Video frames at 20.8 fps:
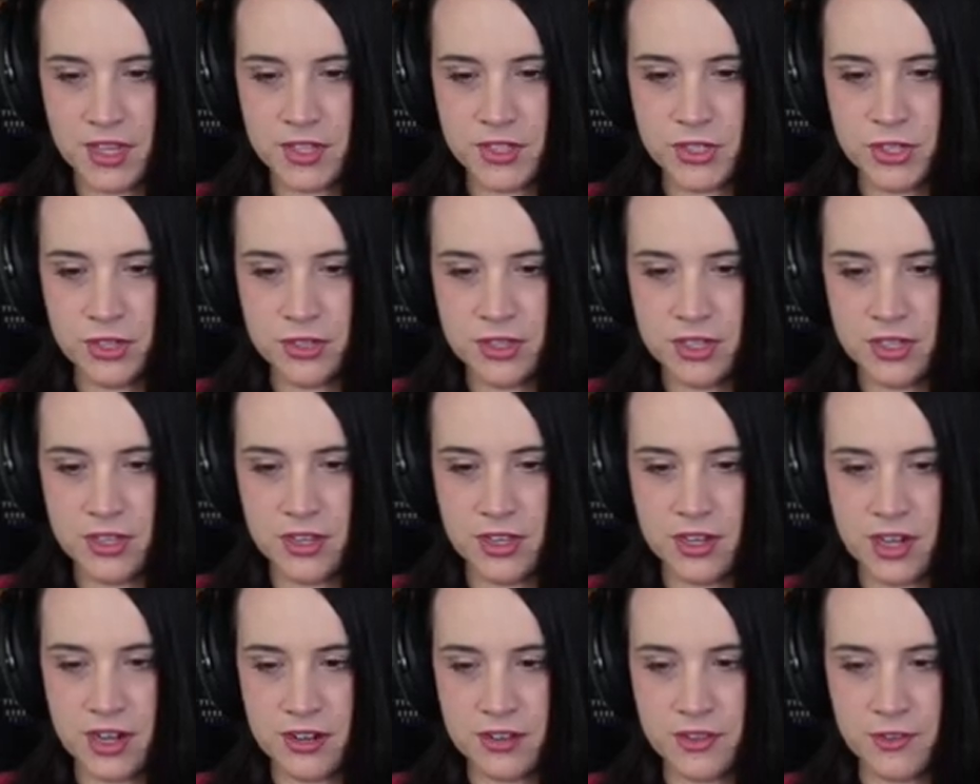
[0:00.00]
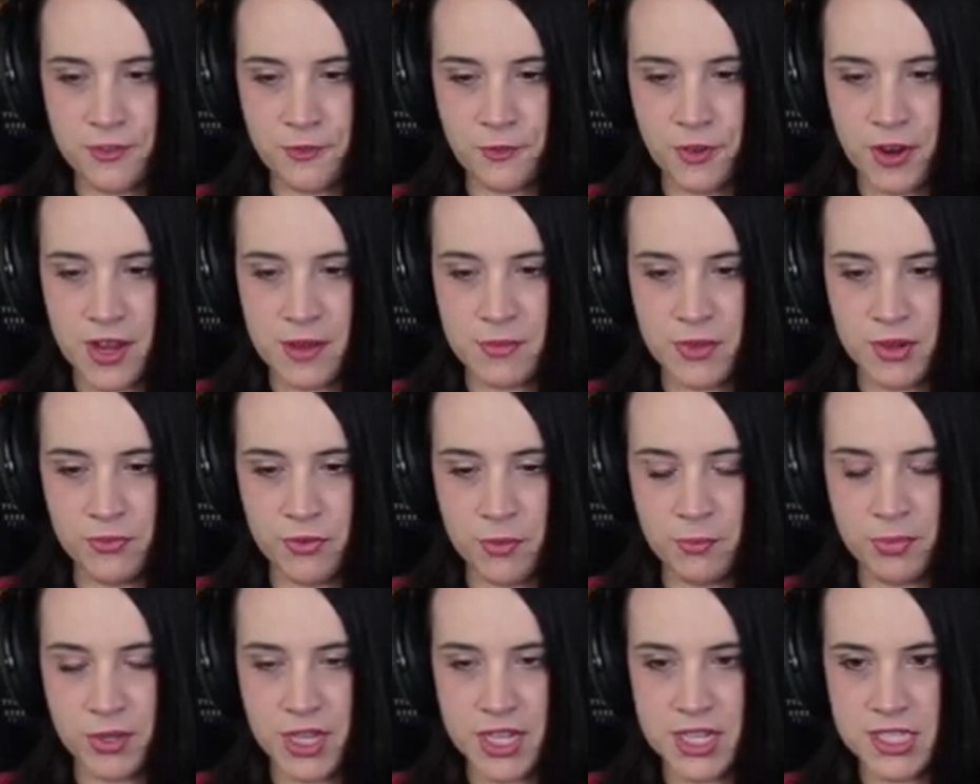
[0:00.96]
I took the gun out of the frame and
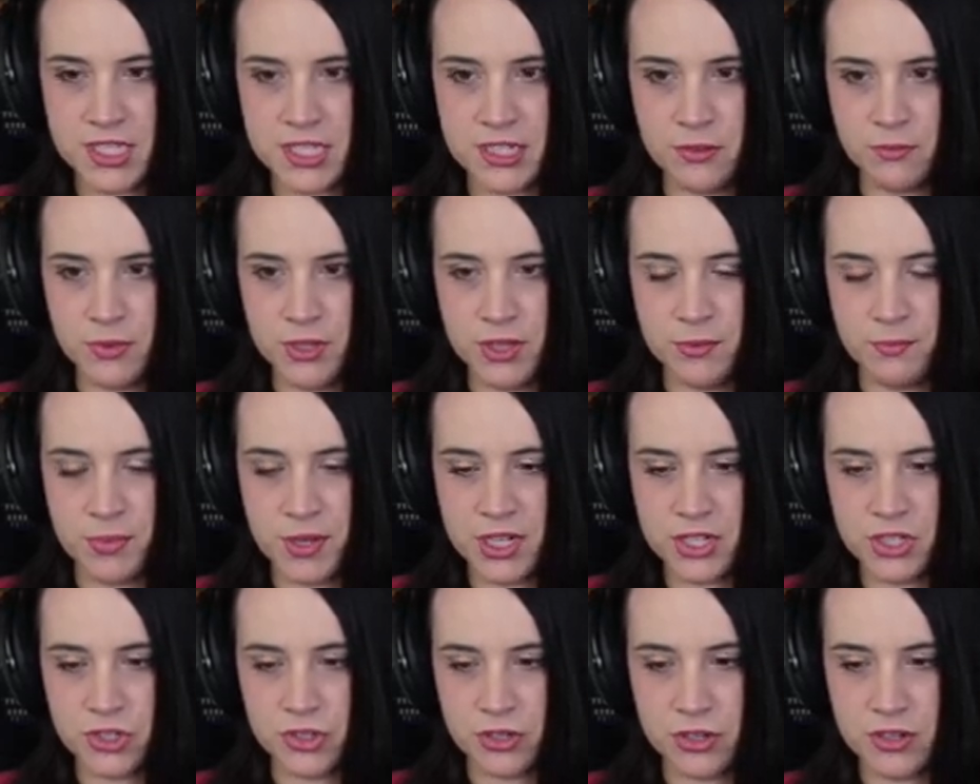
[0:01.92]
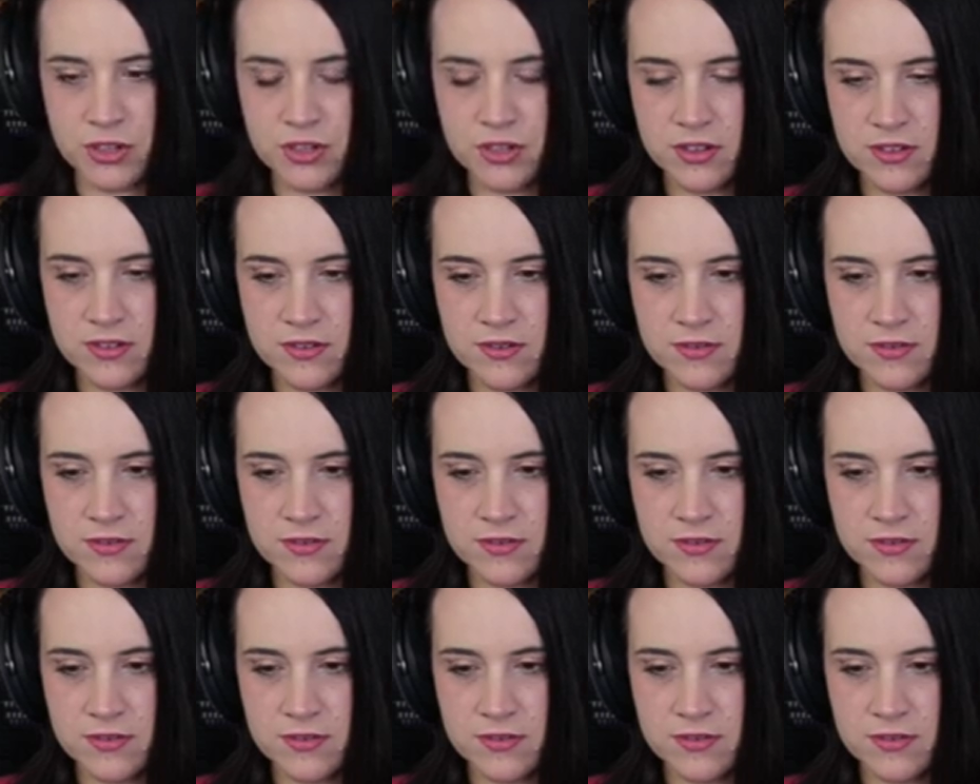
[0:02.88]
replaced it with a picture.